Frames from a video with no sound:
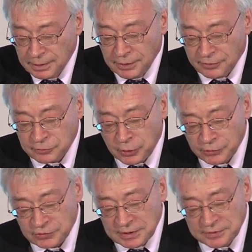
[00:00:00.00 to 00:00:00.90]
of
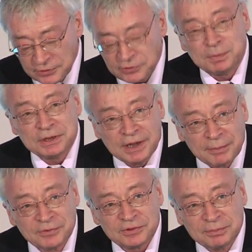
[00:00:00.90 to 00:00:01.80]
course, this
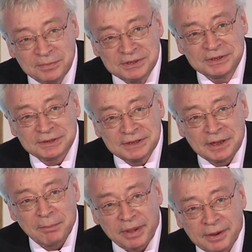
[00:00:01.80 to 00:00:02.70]
becomes immediately
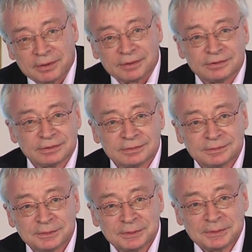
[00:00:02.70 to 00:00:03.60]
apparent.
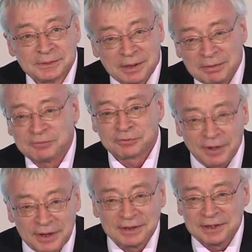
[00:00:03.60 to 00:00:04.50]
I mean,
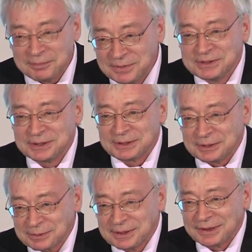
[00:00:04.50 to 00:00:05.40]
Friday immediately
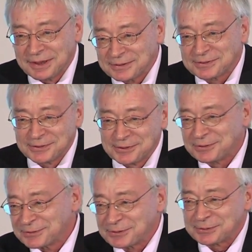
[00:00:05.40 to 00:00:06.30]
realizes this is
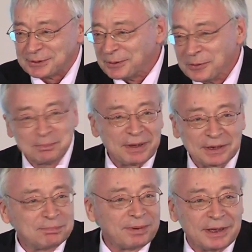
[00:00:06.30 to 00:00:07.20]
just a note
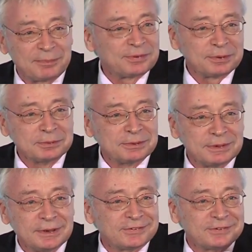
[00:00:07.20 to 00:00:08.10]
backed by absolutely
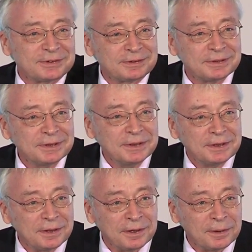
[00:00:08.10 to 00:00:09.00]
nothing.
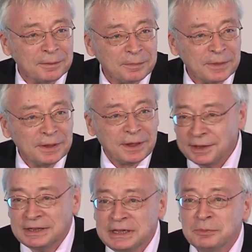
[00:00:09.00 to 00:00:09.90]

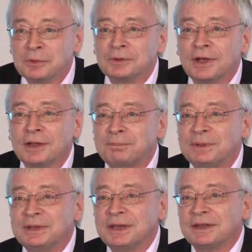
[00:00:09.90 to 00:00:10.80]
And he will not
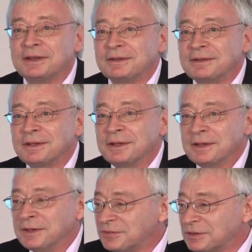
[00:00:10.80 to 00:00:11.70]
begin
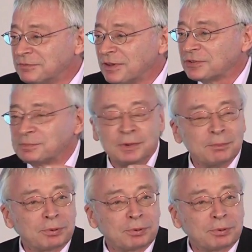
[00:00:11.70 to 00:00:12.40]
his investment